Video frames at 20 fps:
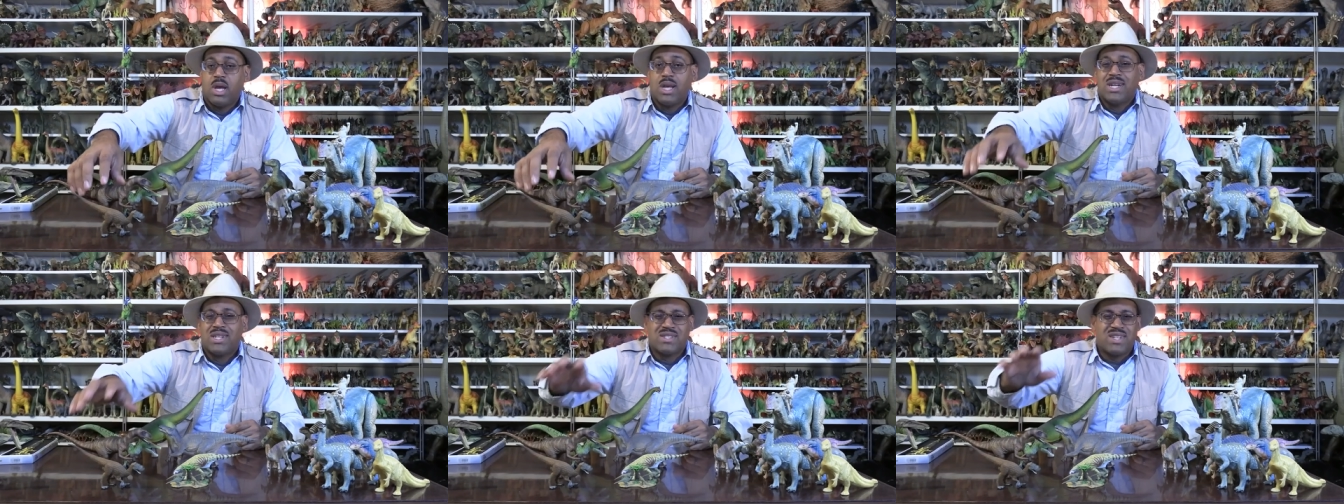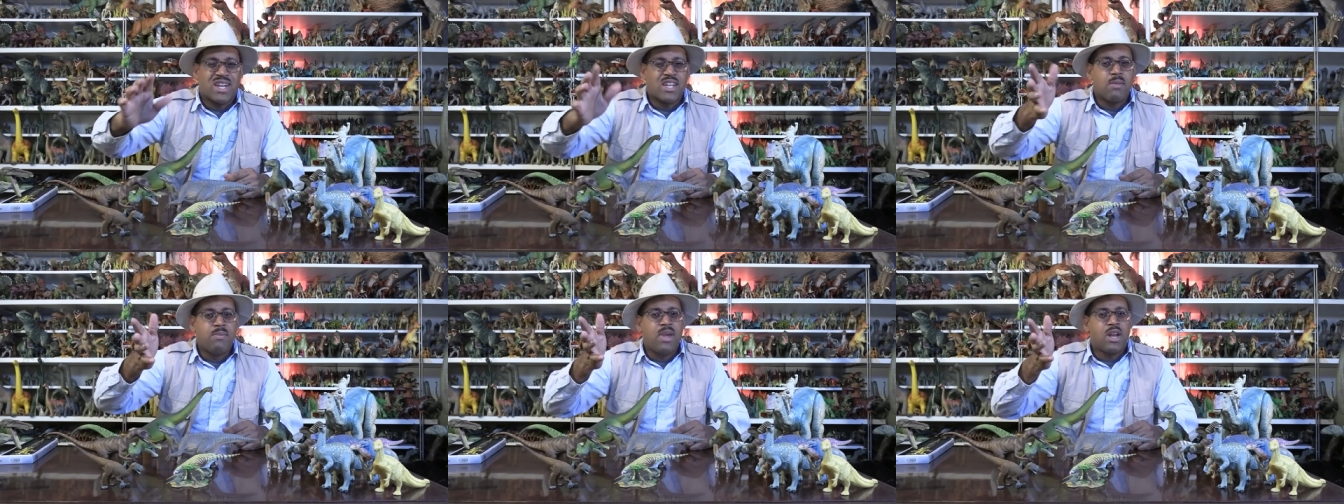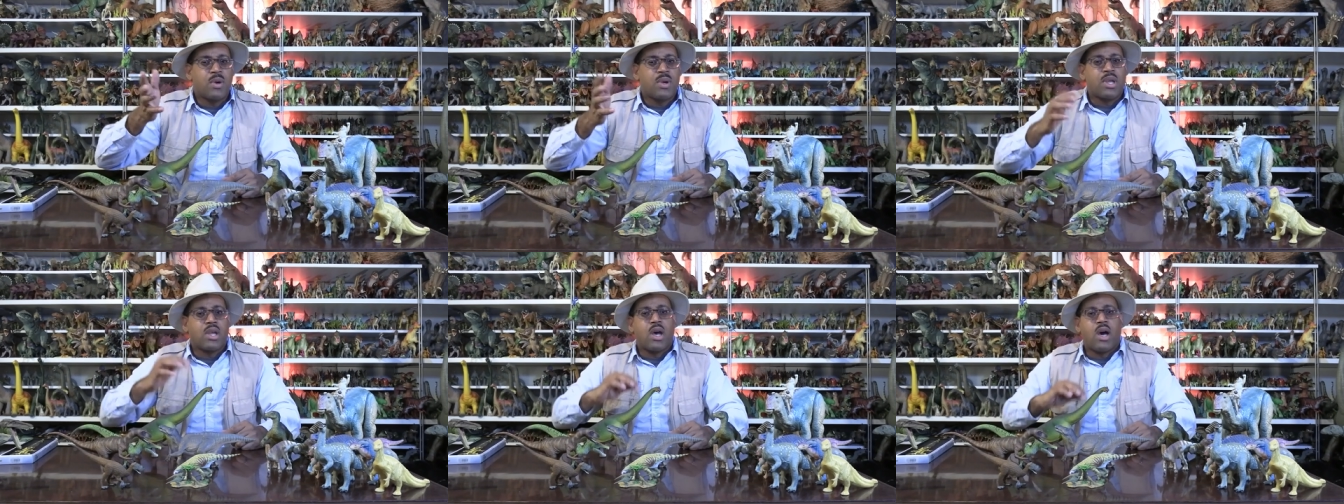there's a
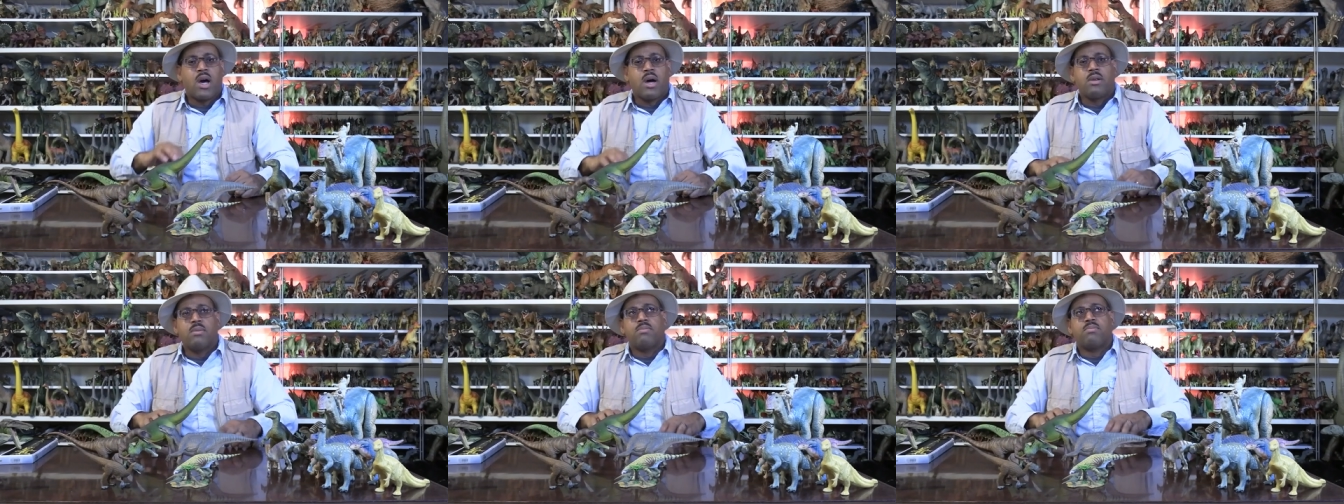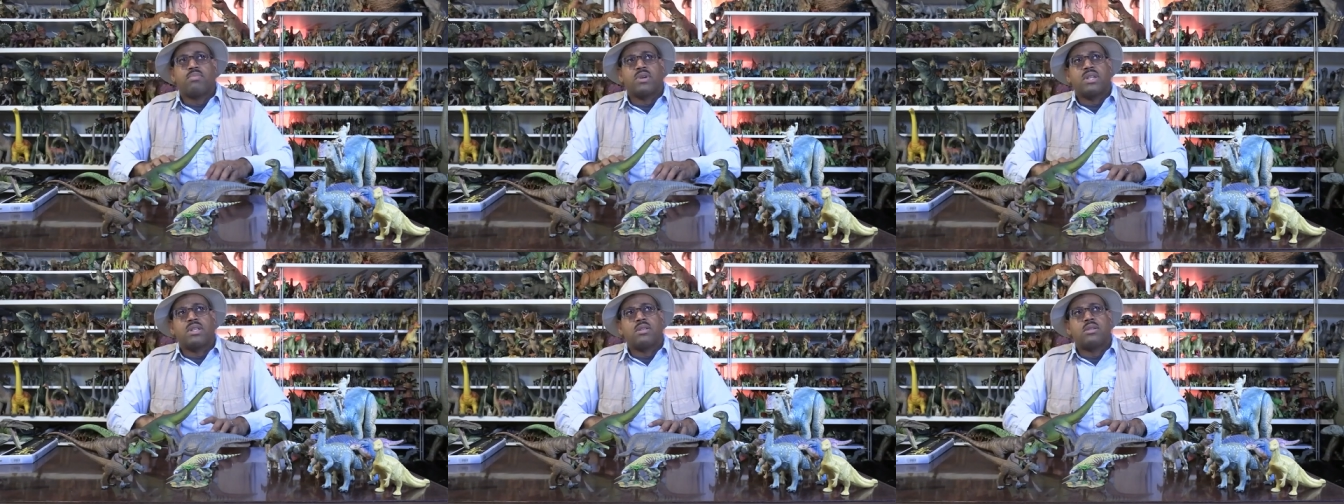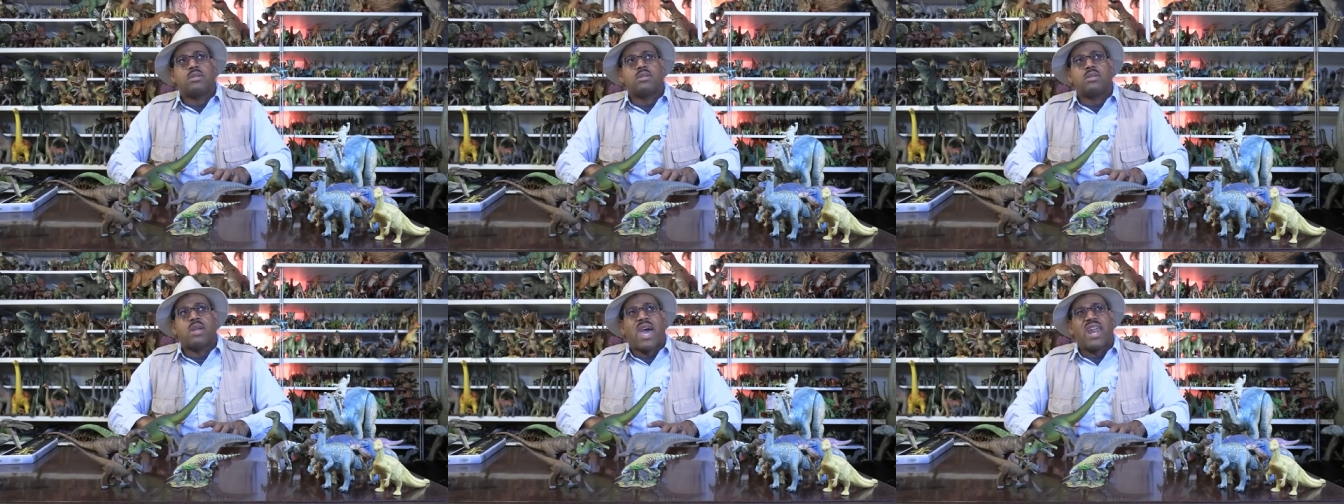documentary called
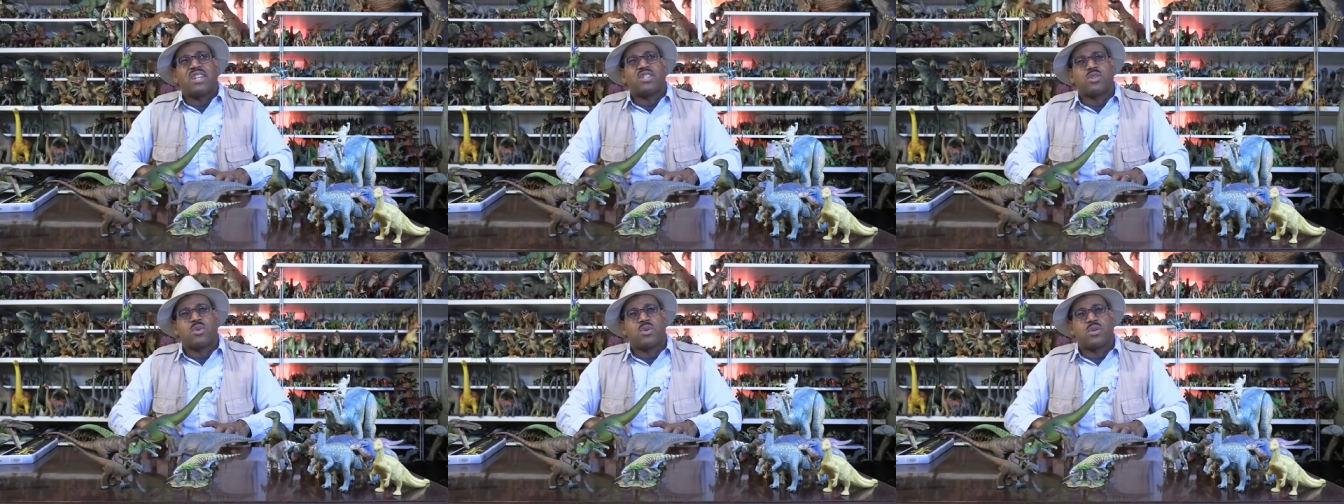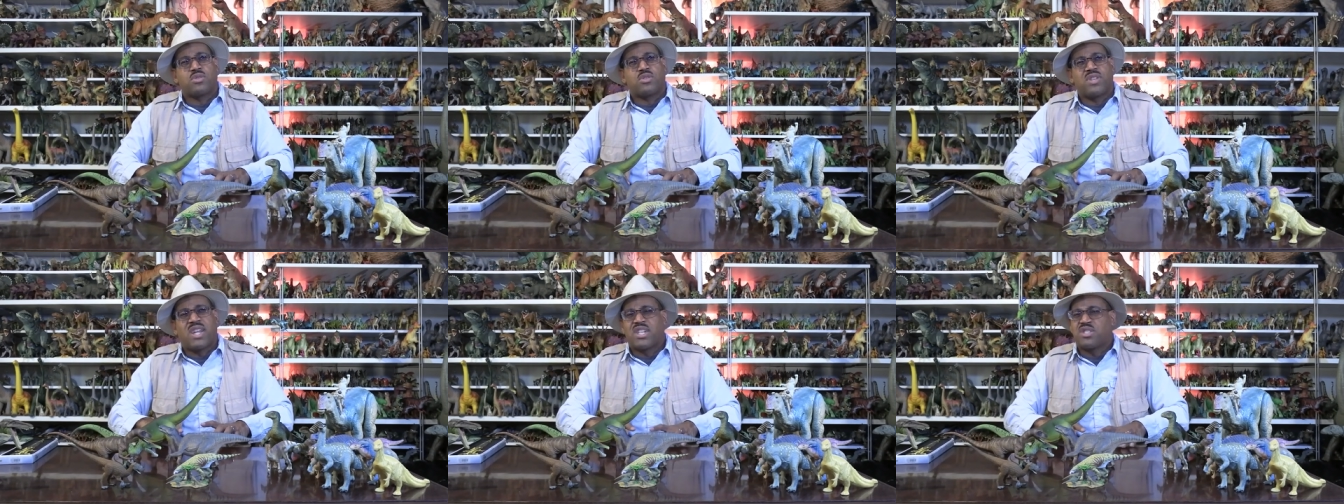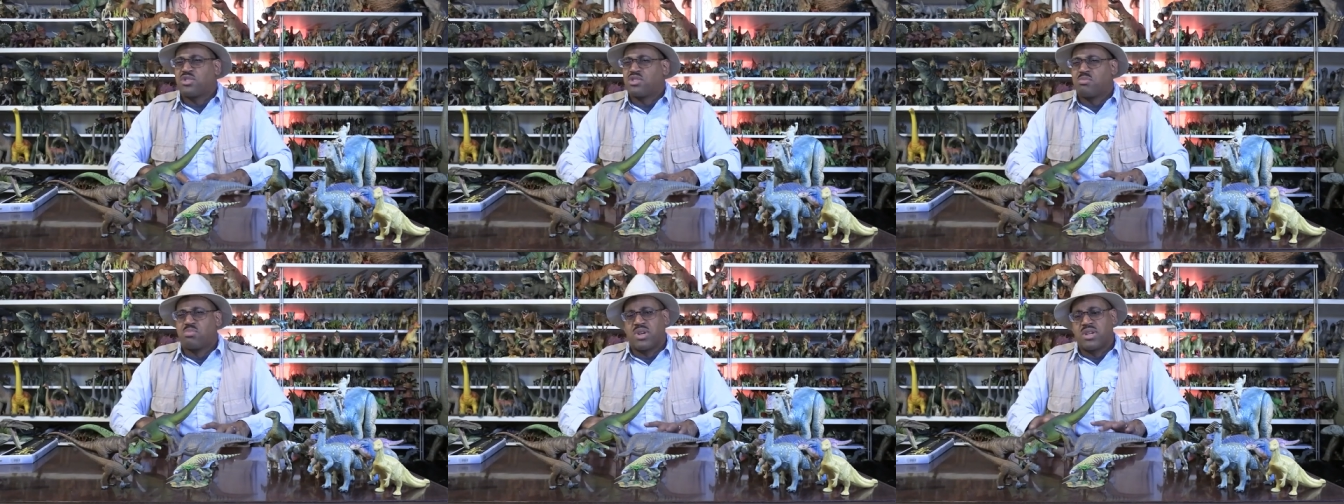Britain Dinosaurs,
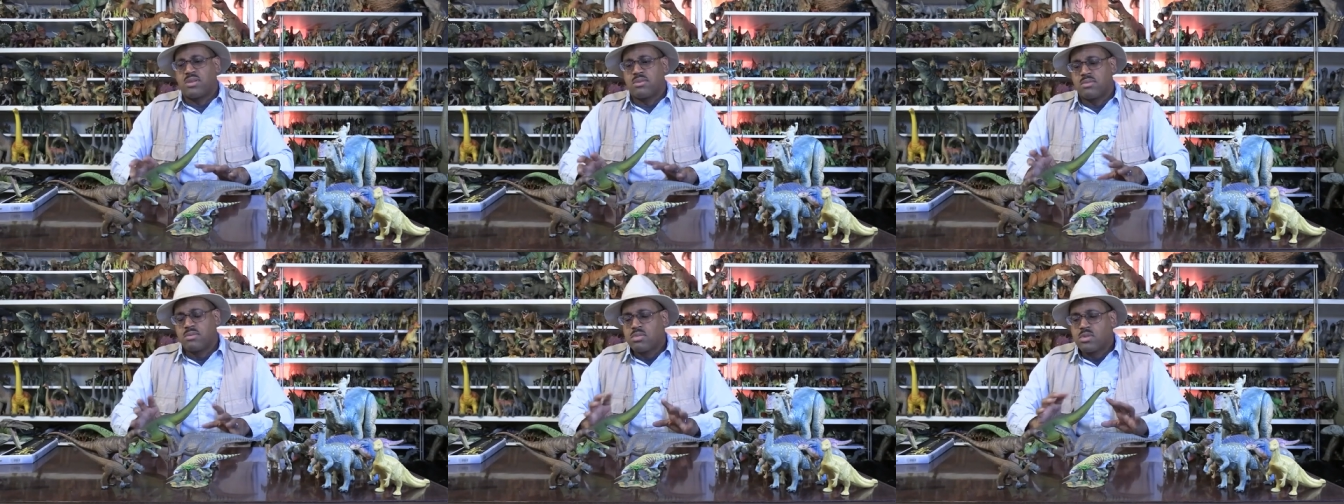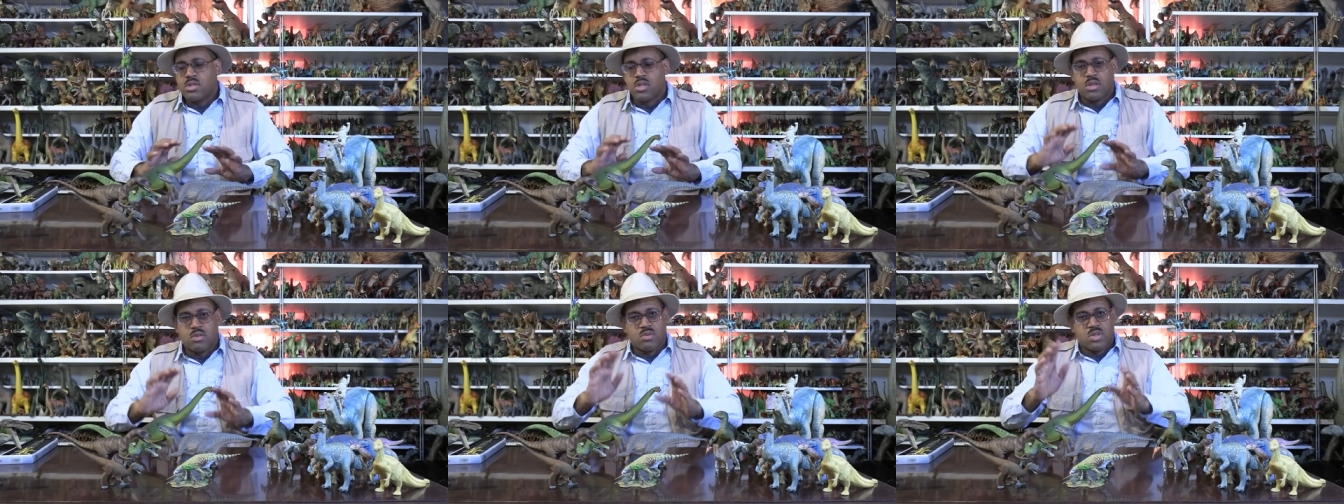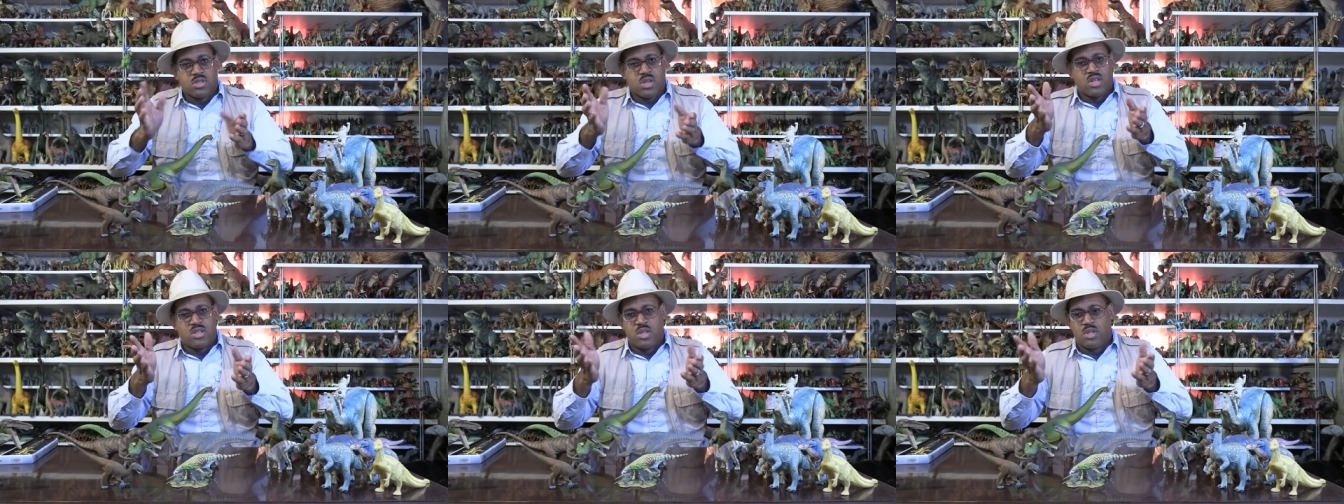Announcements of Britain, so
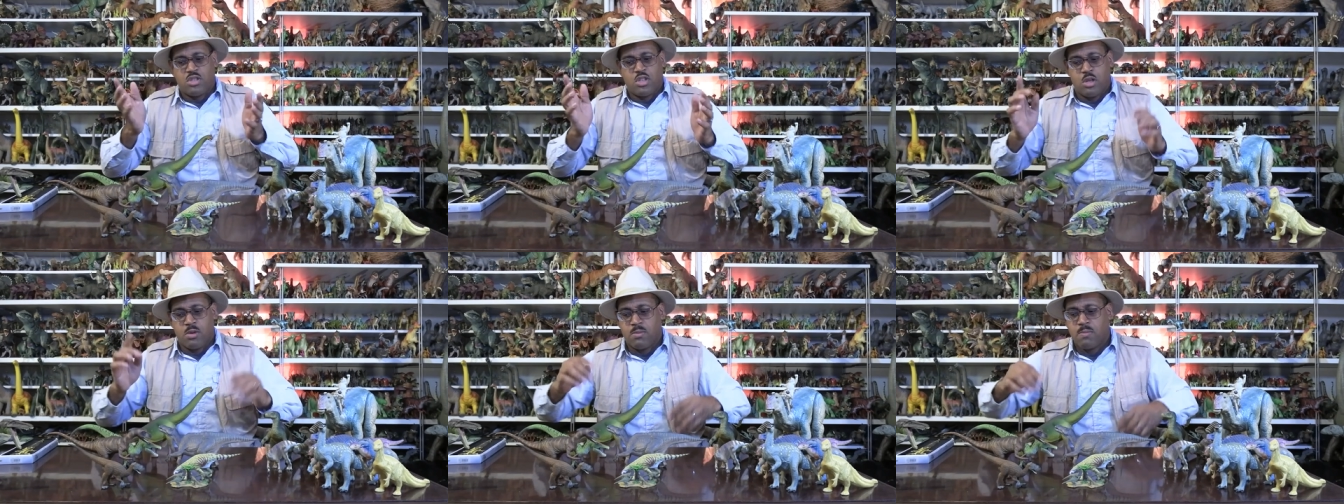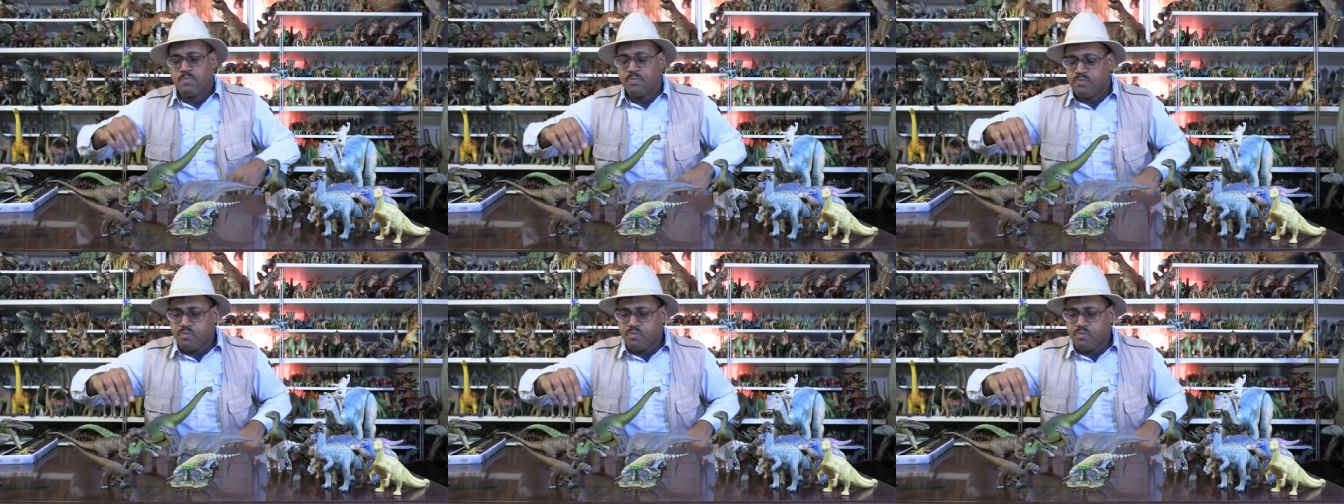it's on YouTube.